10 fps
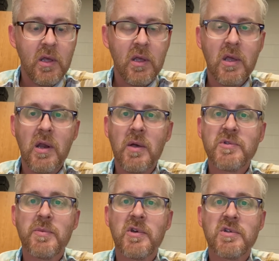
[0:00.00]
and helps
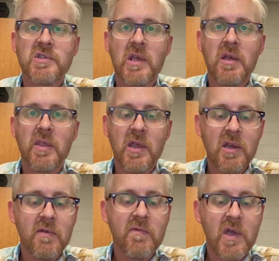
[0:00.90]
them understand that
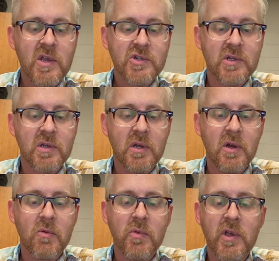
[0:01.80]
innovation
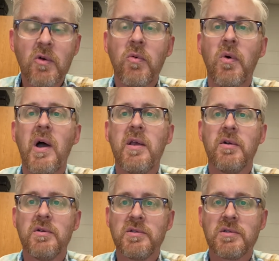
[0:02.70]

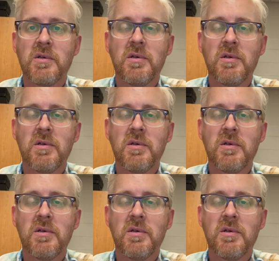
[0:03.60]
requires